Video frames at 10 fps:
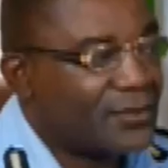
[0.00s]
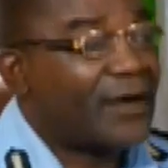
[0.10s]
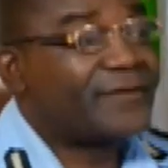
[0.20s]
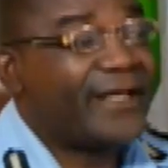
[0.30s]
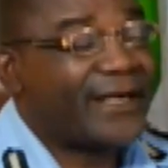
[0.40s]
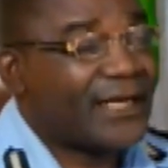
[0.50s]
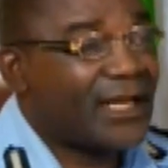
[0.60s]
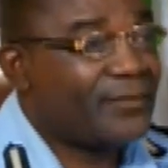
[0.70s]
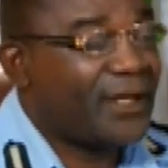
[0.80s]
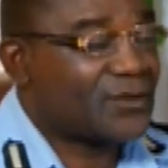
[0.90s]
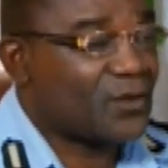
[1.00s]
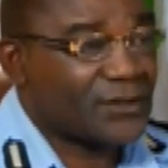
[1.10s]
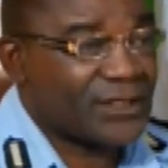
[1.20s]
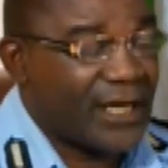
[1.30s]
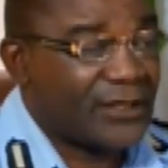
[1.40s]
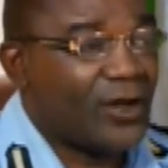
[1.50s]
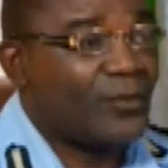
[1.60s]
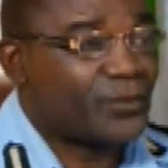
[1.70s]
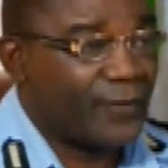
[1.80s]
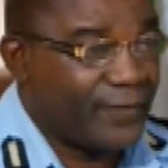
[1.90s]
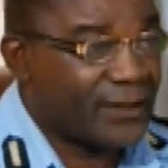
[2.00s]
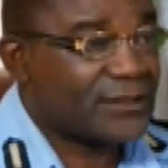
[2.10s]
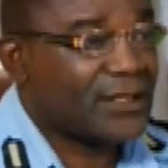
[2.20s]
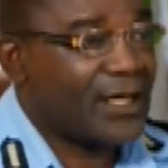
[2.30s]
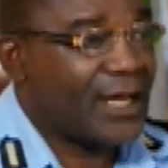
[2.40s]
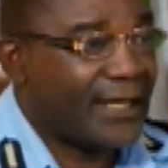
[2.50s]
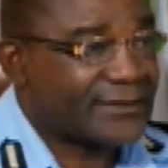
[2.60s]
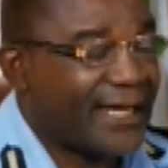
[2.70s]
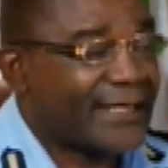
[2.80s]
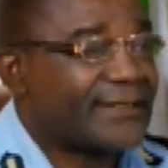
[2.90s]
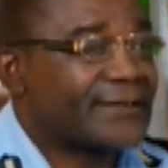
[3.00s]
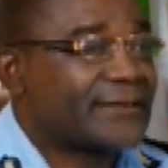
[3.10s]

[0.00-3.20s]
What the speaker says: Well, they claim it was an unprovoked attack.